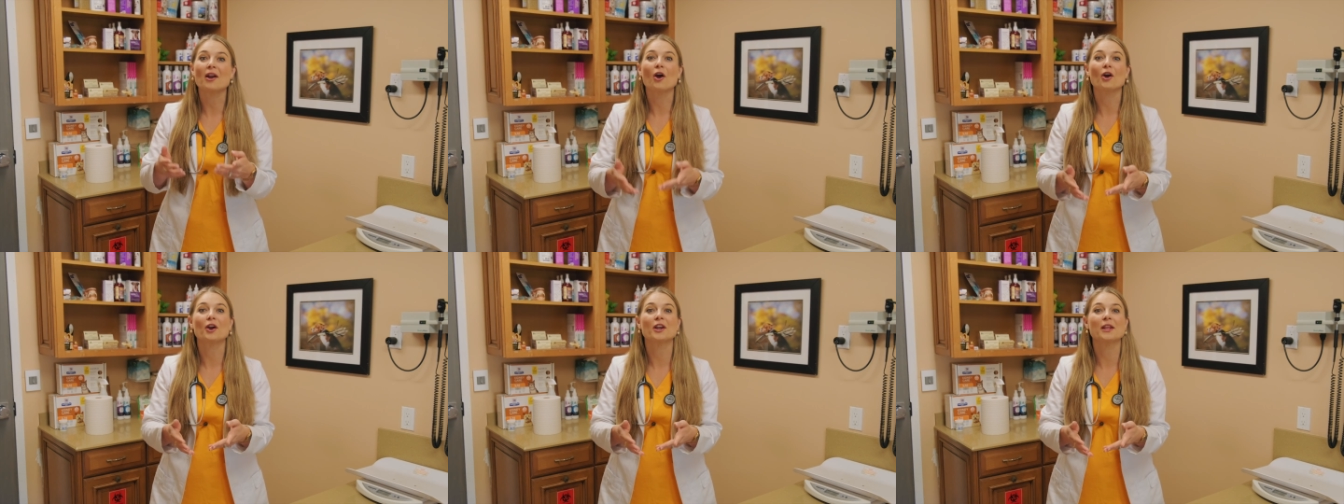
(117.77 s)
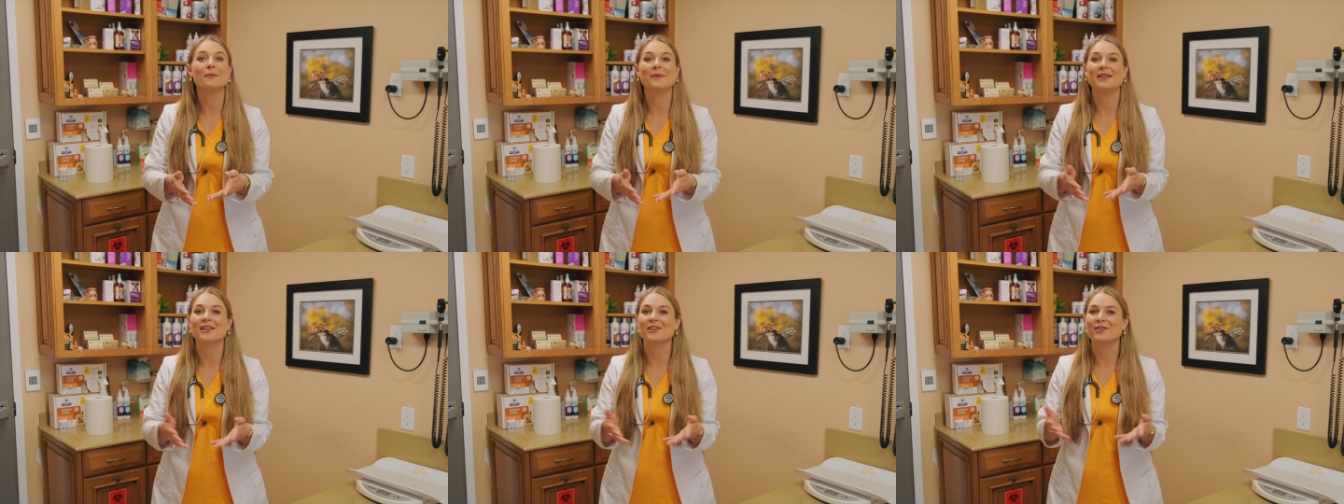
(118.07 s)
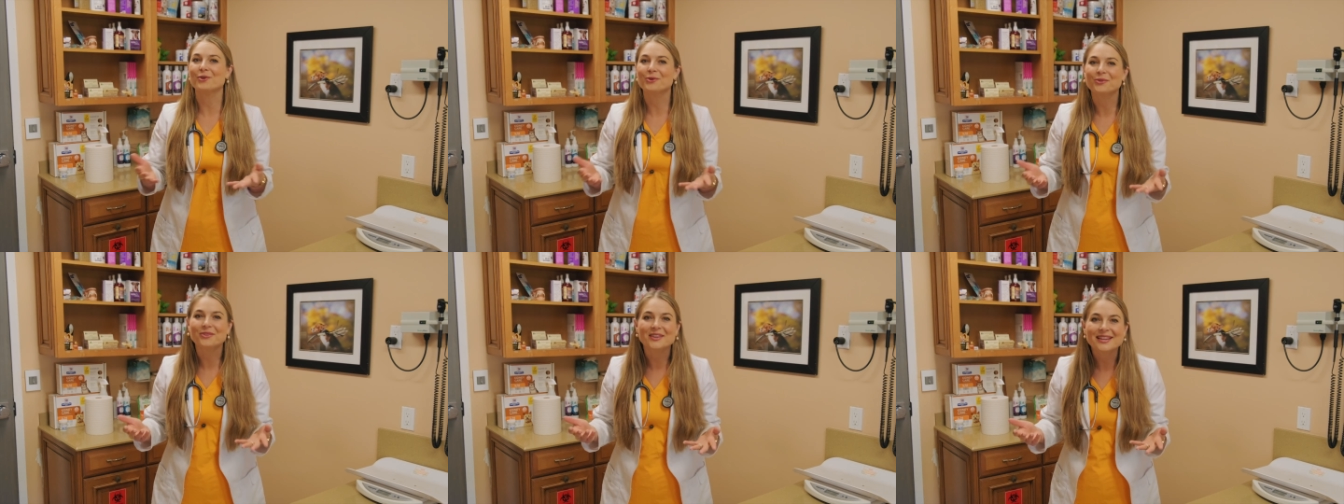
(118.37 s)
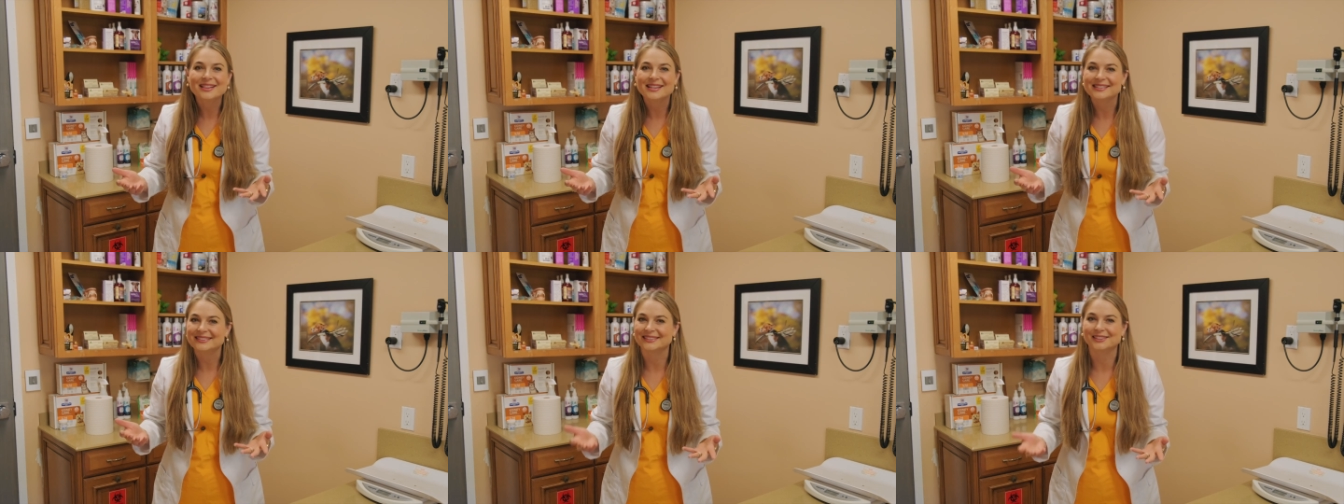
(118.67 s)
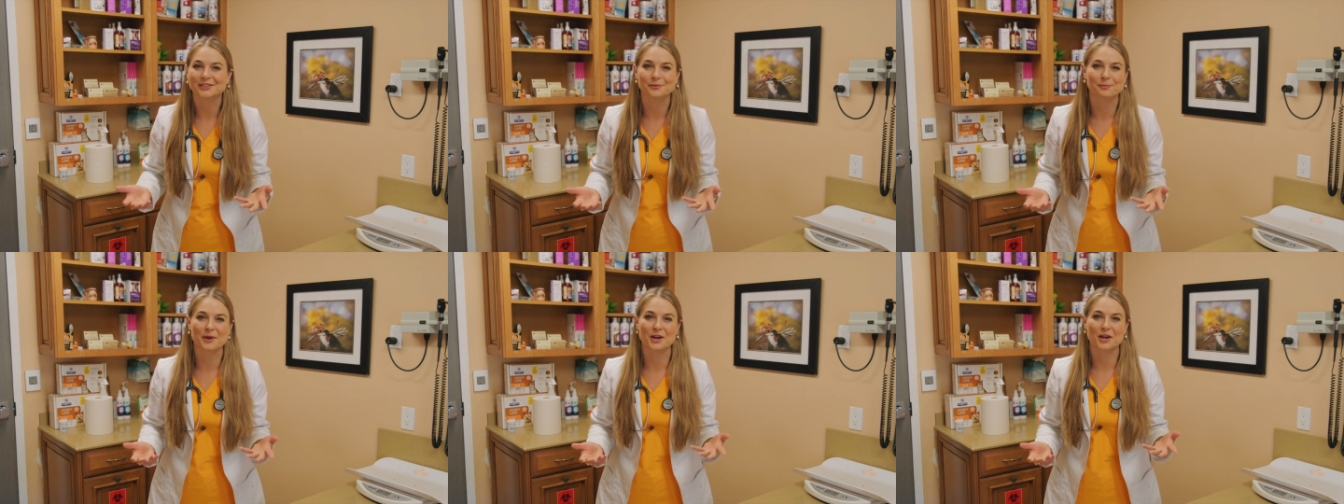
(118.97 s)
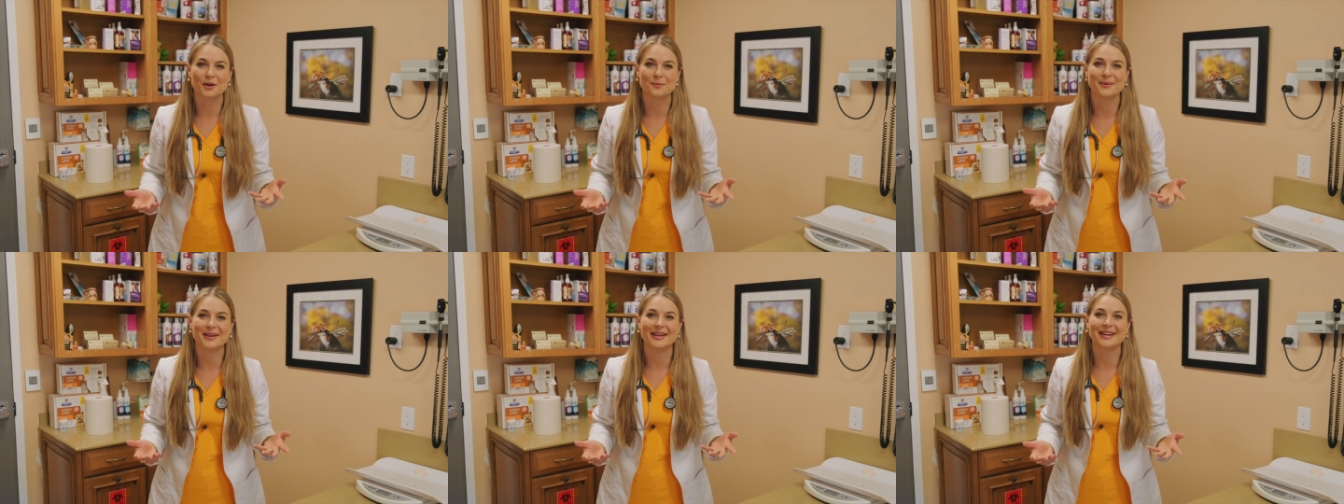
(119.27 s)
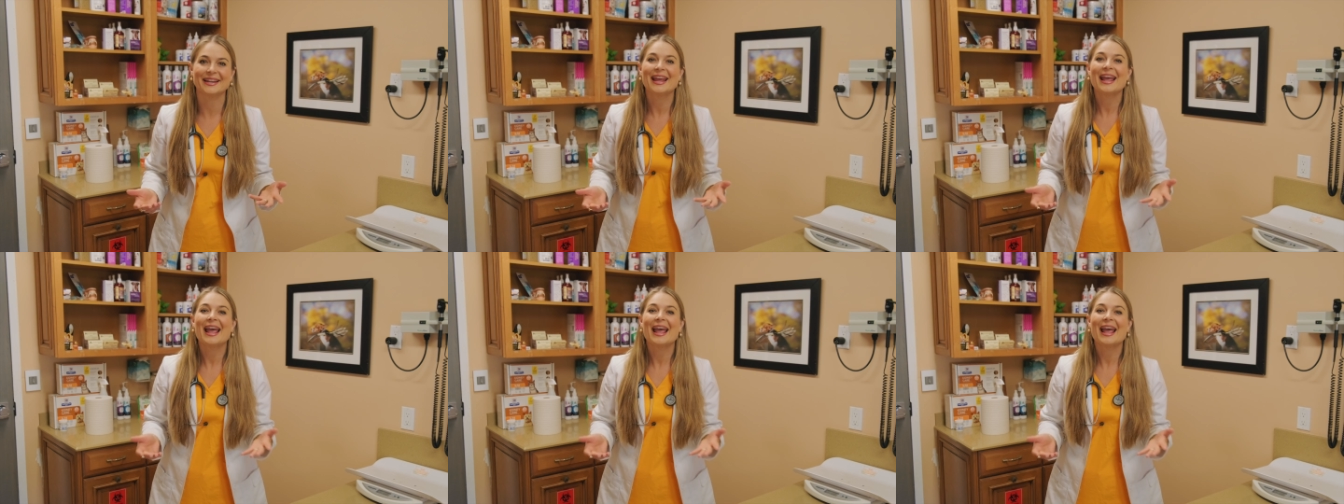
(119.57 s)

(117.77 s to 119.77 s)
already be using this experiment